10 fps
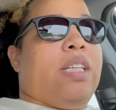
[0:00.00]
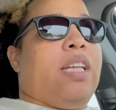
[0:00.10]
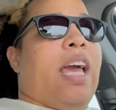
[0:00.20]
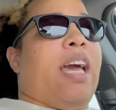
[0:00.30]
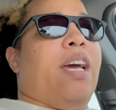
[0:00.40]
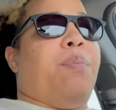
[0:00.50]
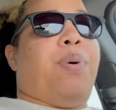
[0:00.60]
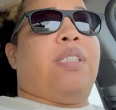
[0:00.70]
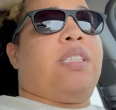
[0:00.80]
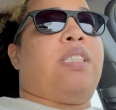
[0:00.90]
and
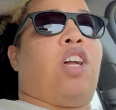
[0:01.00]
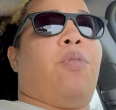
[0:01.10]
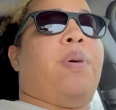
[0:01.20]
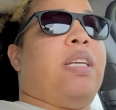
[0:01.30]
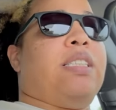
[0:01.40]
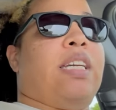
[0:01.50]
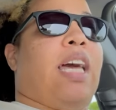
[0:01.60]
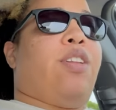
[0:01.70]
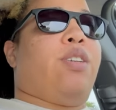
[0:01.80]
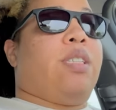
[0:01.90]
put start putting
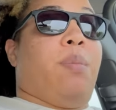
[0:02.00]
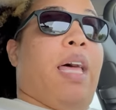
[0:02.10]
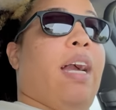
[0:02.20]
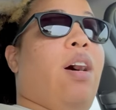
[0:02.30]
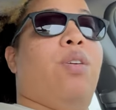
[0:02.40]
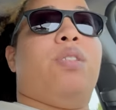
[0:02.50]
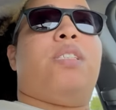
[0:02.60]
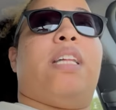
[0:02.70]
together some Legos.